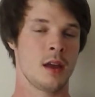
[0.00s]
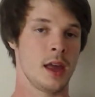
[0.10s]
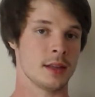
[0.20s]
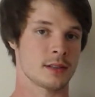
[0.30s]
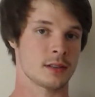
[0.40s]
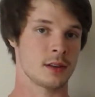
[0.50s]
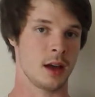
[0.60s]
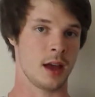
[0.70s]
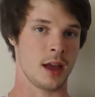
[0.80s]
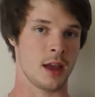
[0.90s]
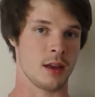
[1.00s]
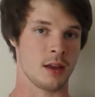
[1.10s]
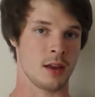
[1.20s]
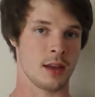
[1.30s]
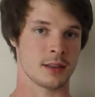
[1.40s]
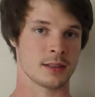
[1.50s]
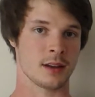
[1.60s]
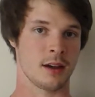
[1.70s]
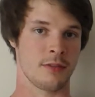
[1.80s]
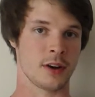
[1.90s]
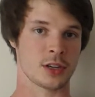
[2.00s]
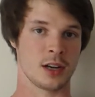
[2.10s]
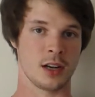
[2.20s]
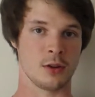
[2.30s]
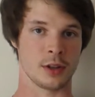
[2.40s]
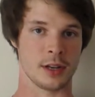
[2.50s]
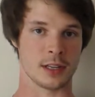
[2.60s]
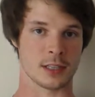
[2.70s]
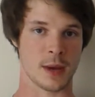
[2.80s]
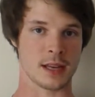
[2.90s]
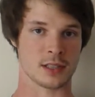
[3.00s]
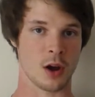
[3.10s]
It's a function in Euclidean space.